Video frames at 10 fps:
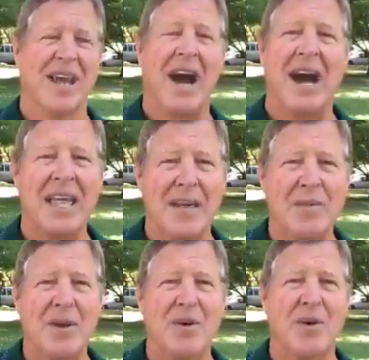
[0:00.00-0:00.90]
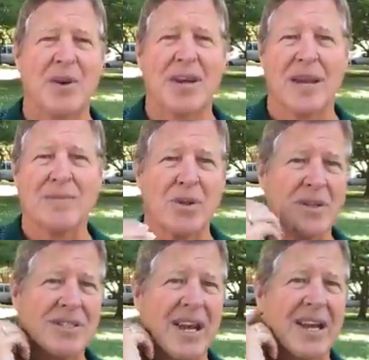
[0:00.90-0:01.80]
I am here in Oregon. I'm so
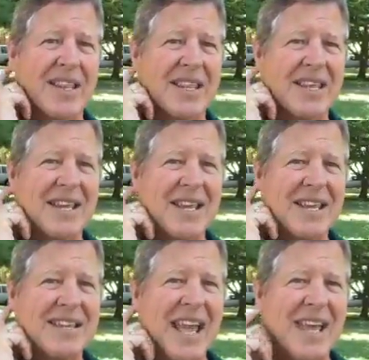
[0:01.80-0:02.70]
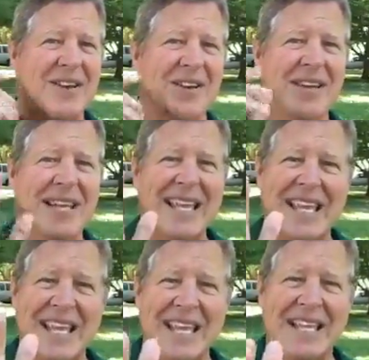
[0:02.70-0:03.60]
excited that Daniel
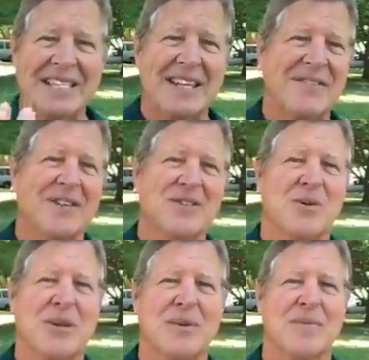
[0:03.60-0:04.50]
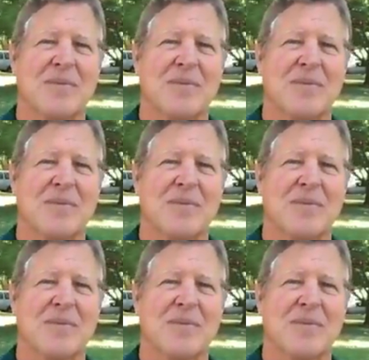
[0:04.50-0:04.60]
is living his dream.